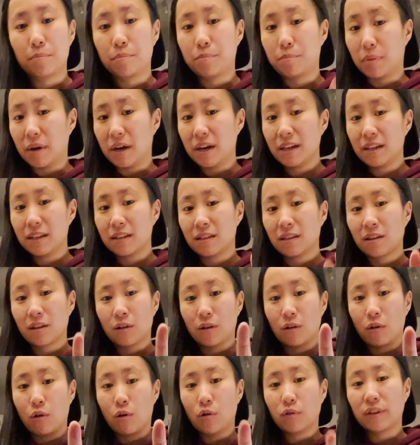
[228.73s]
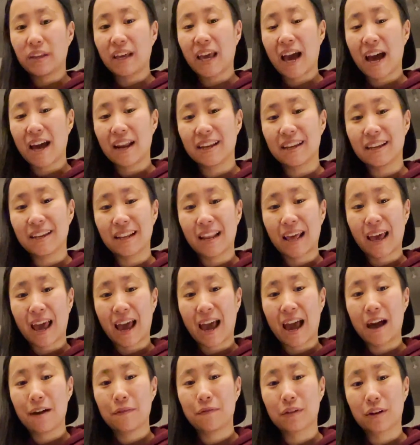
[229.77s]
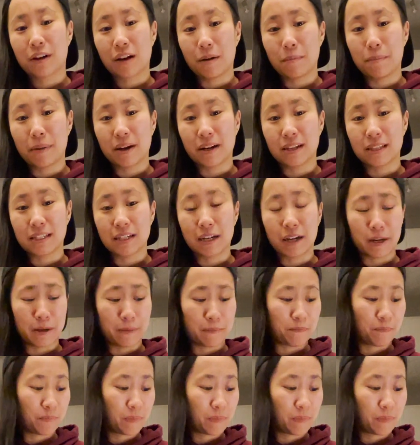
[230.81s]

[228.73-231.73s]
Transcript: but only add in half a cup at a time.